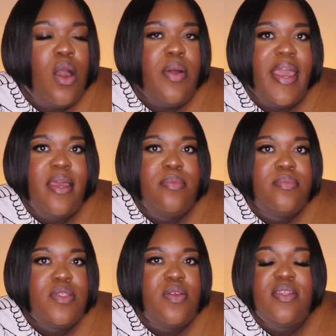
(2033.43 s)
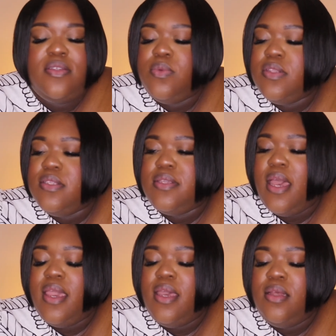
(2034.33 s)
Okay, so this is with the
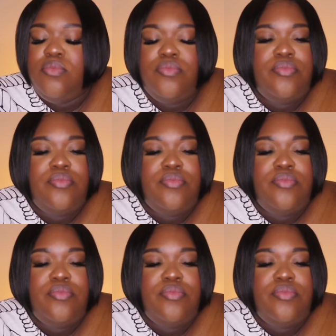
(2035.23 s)
second.